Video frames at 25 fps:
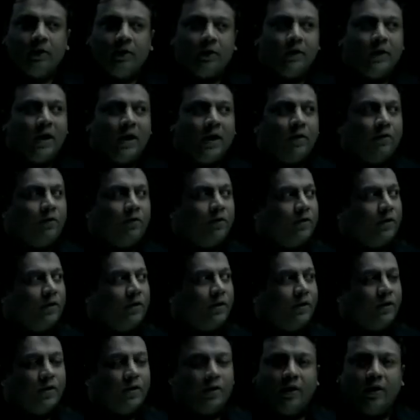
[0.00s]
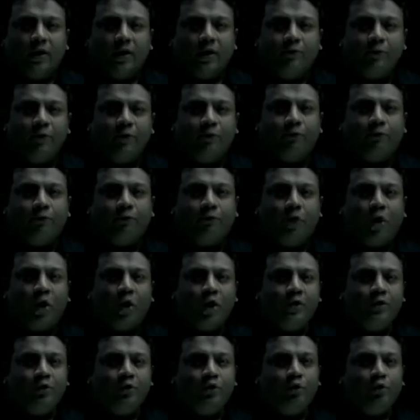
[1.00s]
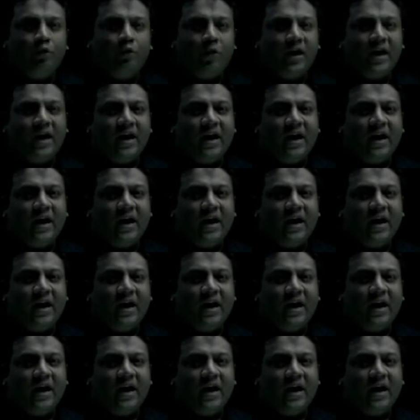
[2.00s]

Now, if you want to